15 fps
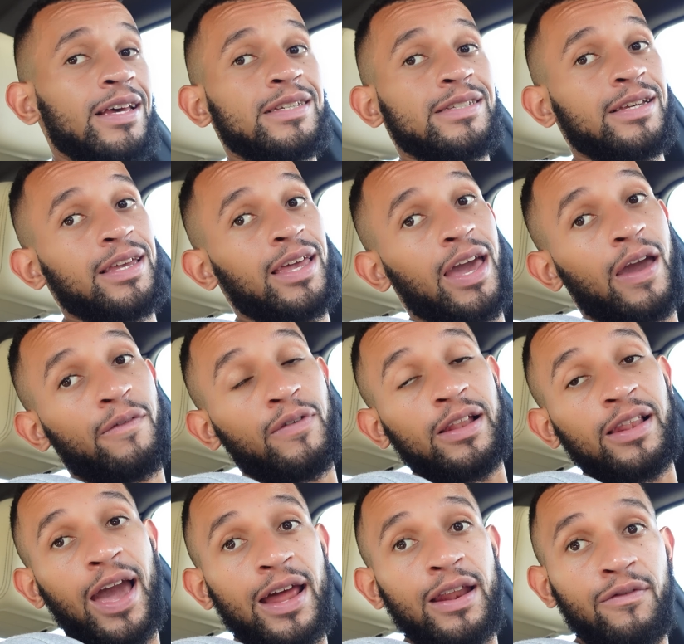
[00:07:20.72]
So yeah, if you
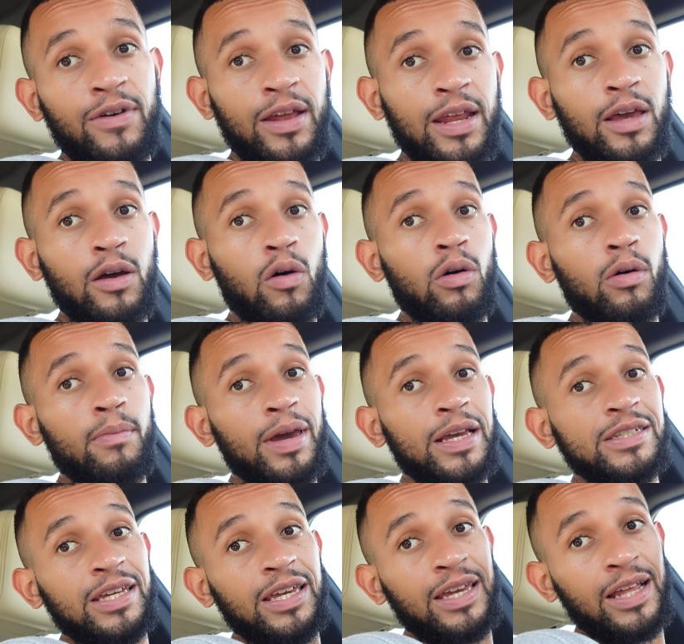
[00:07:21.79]
like the video, make
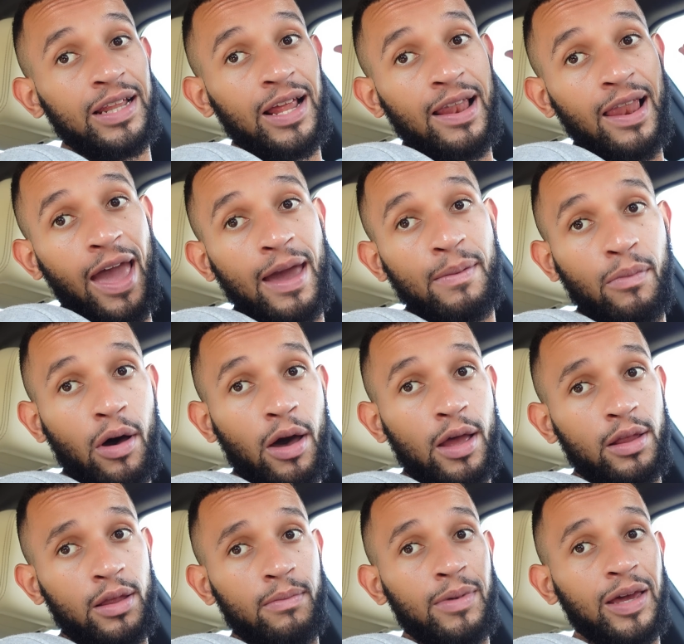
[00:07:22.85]
sure you hit the like
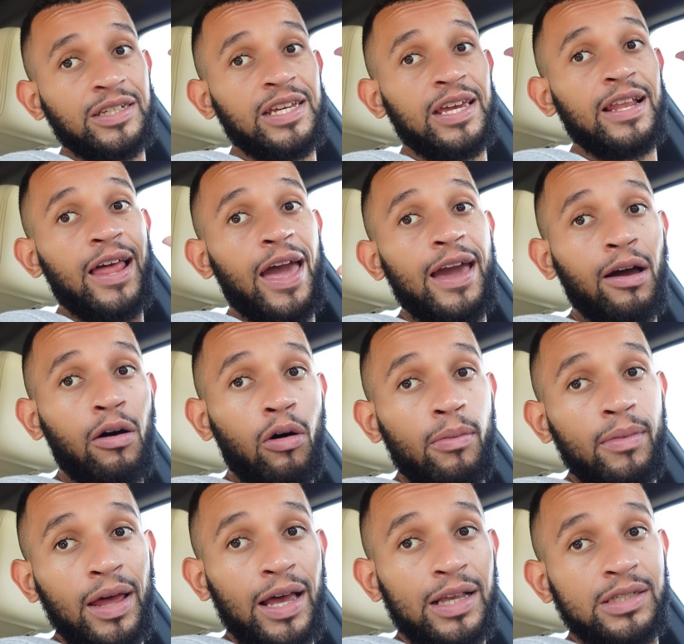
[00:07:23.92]
button. Make sure you like,
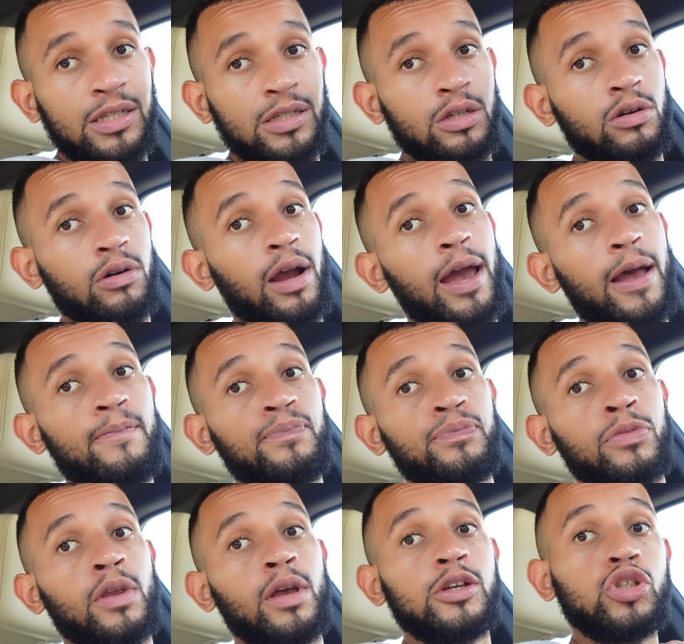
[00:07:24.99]
comment and subscribe.
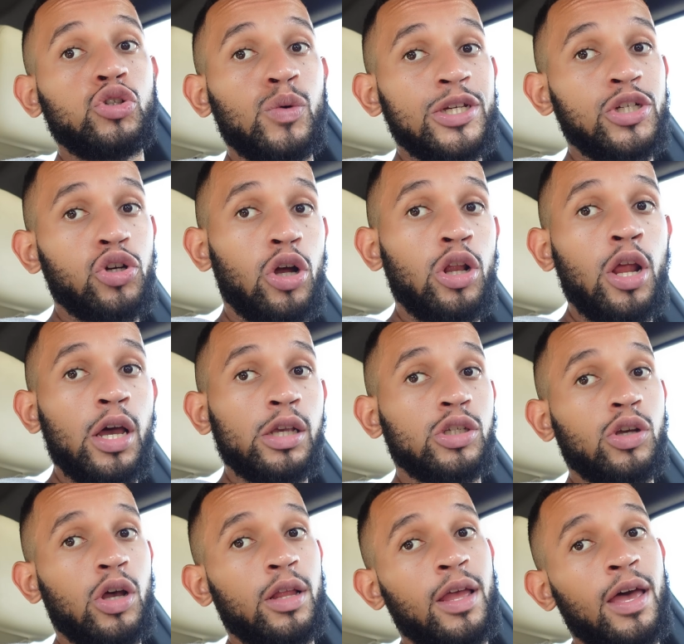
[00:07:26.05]
And switch your
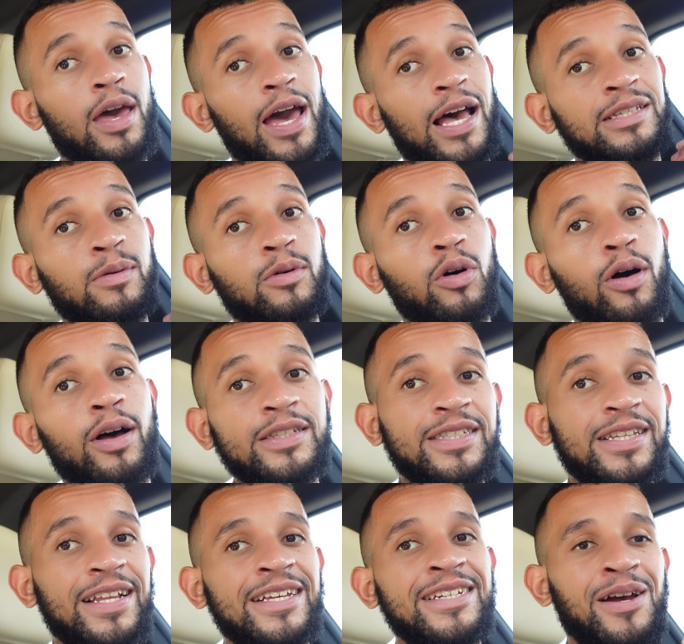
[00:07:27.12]
alerts on as I'm
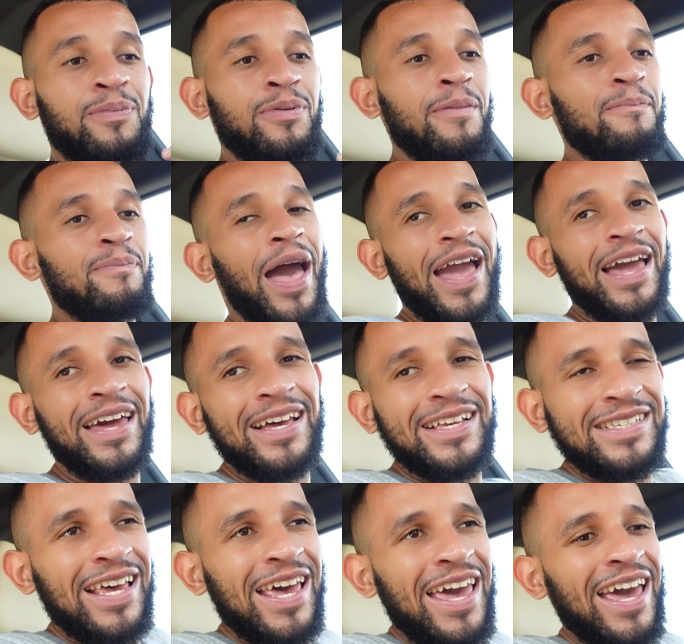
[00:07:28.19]
constantly dropping
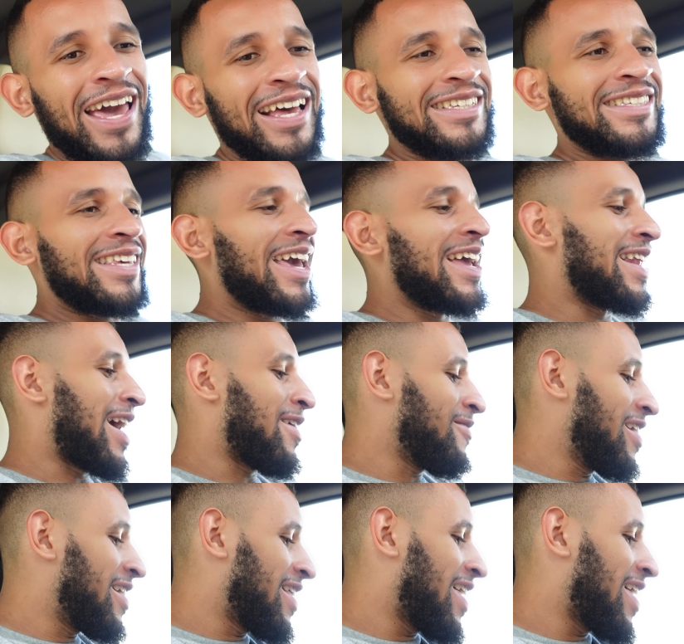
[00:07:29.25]
bangers. And saying that
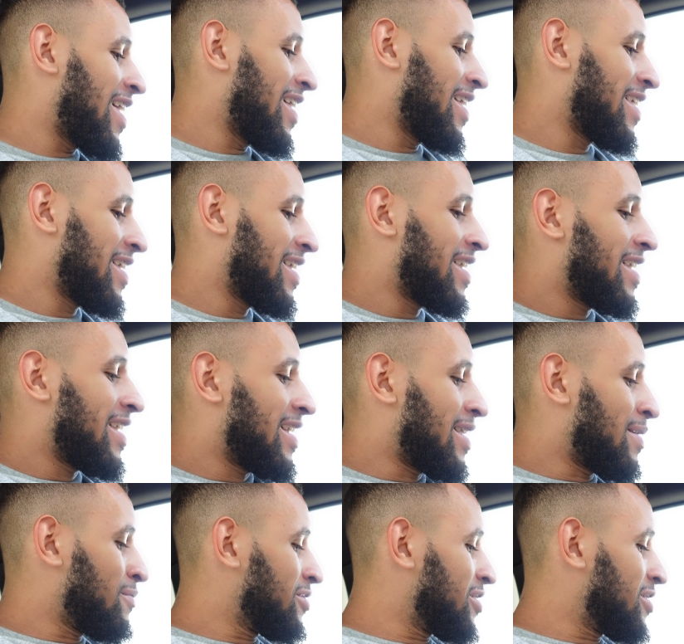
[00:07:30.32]
right there, let